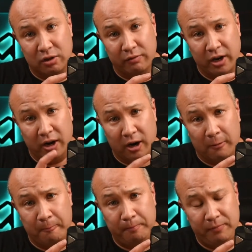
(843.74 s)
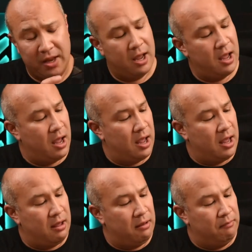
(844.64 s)
over here
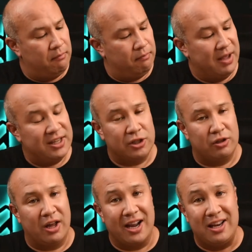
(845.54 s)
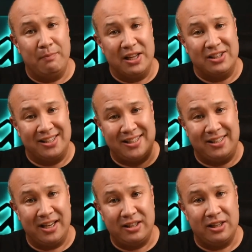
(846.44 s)
makes it so that I can basically
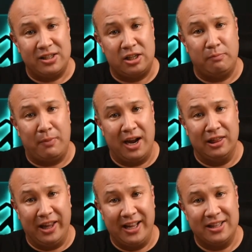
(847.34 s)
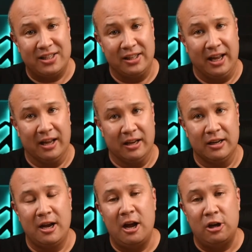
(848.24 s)
stick this to my light stand,
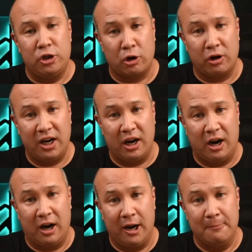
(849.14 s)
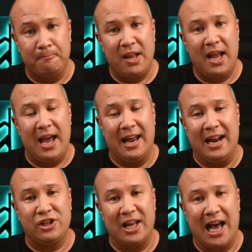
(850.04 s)
turn it on, and
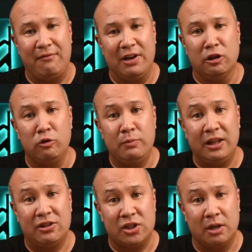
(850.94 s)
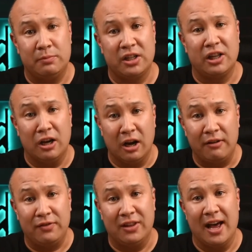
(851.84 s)
actually have it illuminate the subject enough
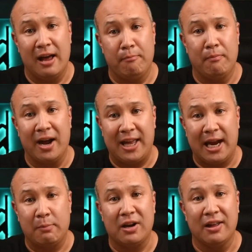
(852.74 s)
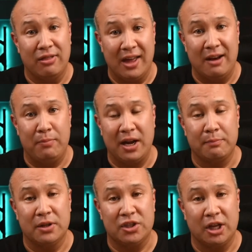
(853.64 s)
that my camera can then pick up
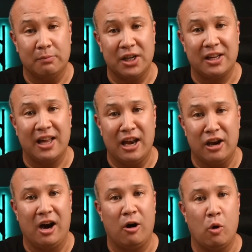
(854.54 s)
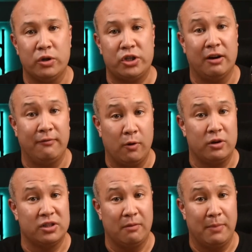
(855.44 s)
the subject and not always try to focus
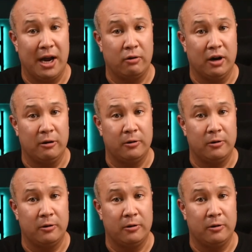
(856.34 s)
on the background.